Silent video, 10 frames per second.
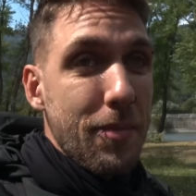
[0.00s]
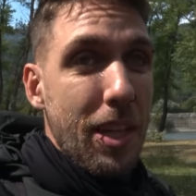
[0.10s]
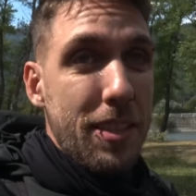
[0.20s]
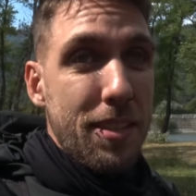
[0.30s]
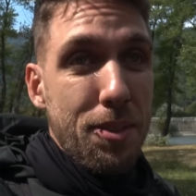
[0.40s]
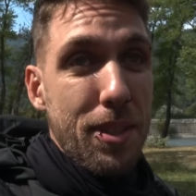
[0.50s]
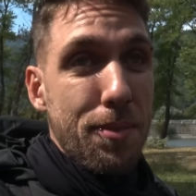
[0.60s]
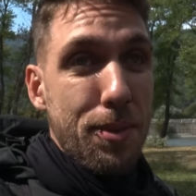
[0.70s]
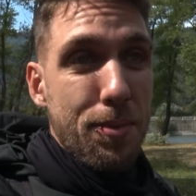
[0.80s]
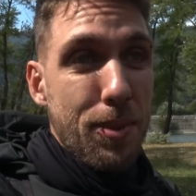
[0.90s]
Let's do it.
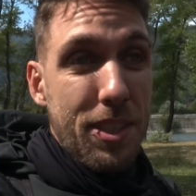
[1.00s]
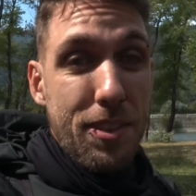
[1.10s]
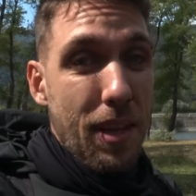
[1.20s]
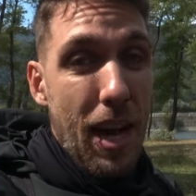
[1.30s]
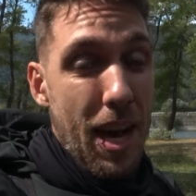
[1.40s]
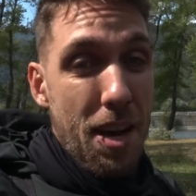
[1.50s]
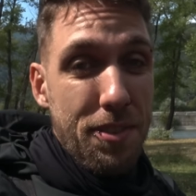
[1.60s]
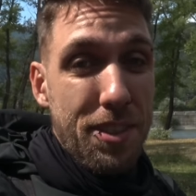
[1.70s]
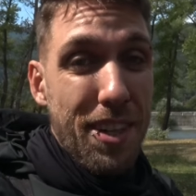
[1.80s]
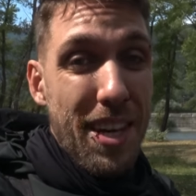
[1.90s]
We, I have
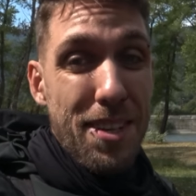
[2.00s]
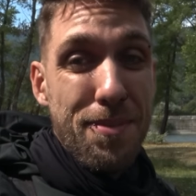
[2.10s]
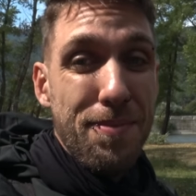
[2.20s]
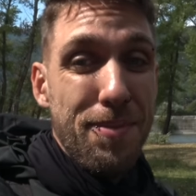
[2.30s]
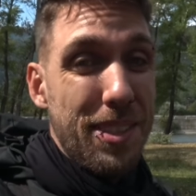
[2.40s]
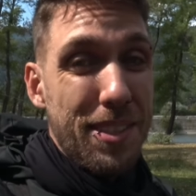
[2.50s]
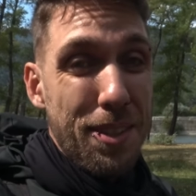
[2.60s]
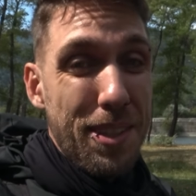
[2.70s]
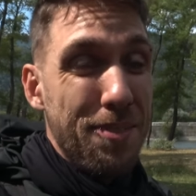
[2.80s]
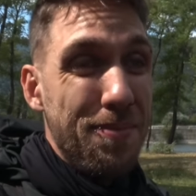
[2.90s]
to try. Let's do it.